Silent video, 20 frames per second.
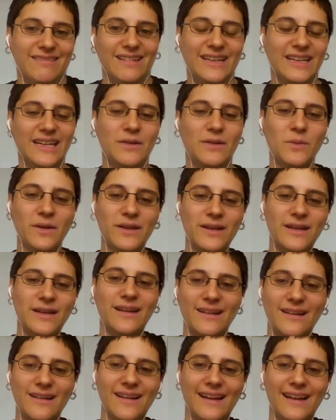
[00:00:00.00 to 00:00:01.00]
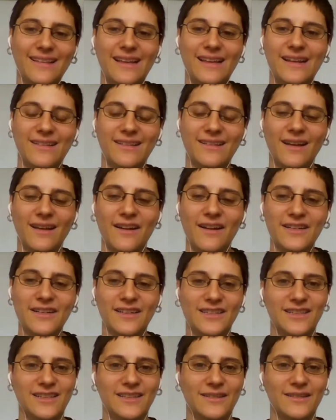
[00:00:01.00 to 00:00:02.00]
you wouldn't i think it's
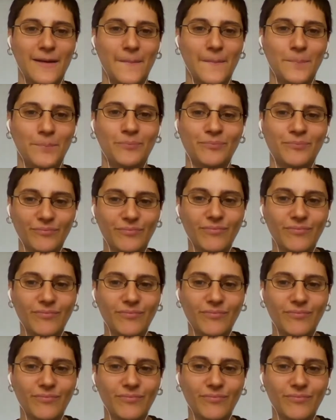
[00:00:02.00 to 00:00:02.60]
harder to um